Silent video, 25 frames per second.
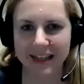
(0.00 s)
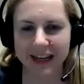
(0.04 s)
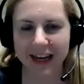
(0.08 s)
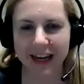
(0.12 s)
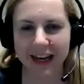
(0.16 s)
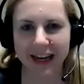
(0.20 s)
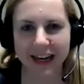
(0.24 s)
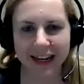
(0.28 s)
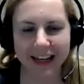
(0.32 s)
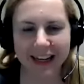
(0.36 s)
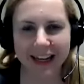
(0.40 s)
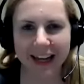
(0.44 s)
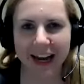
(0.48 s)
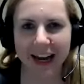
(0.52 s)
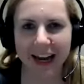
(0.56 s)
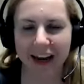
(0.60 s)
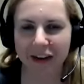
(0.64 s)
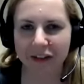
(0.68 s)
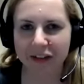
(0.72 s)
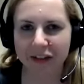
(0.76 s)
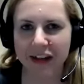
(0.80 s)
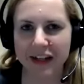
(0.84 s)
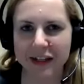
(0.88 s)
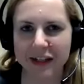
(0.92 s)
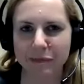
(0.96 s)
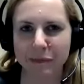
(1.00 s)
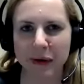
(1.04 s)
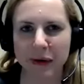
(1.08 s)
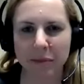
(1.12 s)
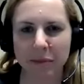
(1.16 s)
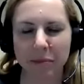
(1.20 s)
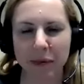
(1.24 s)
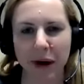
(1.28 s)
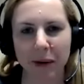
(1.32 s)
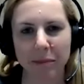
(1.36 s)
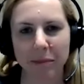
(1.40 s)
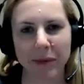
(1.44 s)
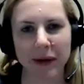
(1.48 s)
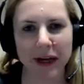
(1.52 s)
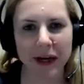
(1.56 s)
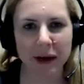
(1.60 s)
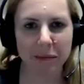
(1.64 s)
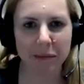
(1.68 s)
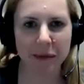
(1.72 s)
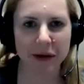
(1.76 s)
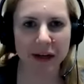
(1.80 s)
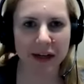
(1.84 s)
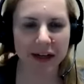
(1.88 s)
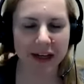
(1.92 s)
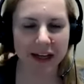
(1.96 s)
I yeah, that's been popping
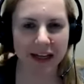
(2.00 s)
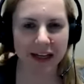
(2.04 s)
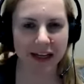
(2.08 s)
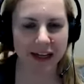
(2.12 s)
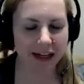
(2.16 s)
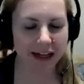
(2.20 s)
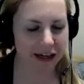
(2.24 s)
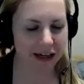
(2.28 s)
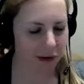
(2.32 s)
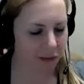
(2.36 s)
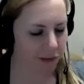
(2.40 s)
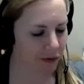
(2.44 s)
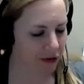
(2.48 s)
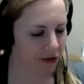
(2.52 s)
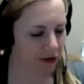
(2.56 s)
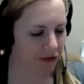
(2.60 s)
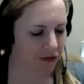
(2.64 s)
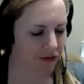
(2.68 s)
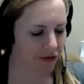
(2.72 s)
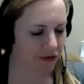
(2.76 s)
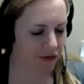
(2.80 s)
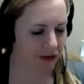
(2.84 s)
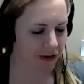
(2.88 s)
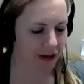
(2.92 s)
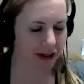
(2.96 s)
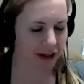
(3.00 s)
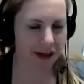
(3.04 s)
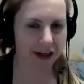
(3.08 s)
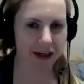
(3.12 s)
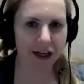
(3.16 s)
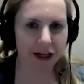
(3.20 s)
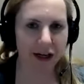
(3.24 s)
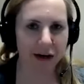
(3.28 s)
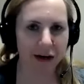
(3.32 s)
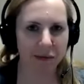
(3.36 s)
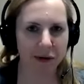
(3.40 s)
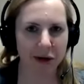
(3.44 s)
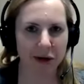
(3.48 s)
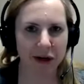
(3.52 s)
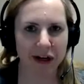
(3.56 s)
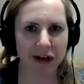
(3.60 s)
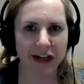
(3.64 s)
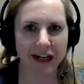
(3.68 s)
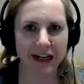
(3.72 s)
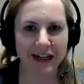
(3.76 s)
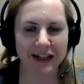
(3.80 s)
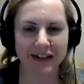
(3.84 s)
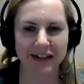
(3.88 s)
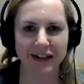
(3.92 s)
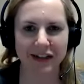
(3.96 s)
up in in a number of uh,
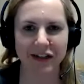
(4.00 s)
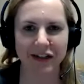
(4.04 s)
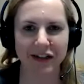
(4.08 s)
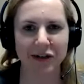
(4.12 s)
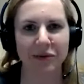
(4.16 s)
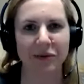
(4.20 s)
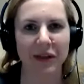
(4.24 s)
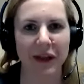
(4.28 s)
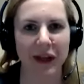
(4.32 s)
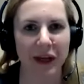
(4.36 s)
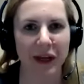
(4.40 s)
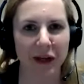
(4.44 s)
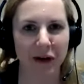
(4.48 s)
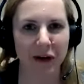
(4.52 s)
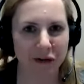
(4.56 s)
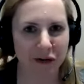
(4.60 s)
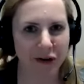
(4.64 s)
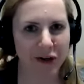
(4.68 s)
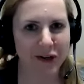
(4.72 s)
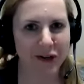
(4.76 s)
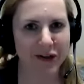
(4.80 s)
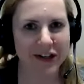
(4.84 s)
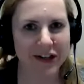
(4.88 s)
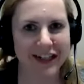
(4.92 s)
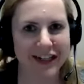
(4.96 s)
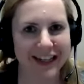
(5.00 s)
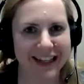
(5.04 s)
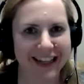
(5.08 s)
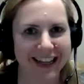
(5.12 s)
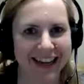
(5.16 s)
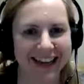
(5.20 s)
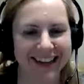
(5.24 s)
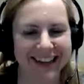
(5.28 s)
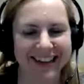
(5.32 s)
communities, and so thank you for addressing that.